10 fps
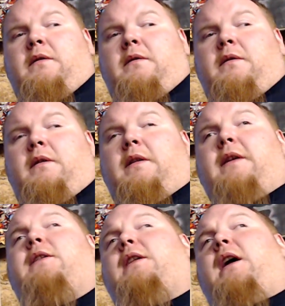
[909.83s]
Live the
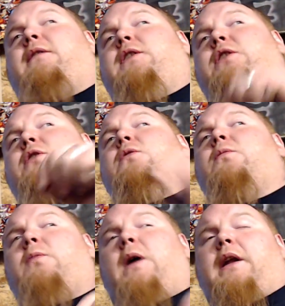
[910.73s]
life you
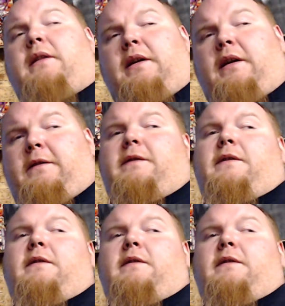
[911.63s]
want to live.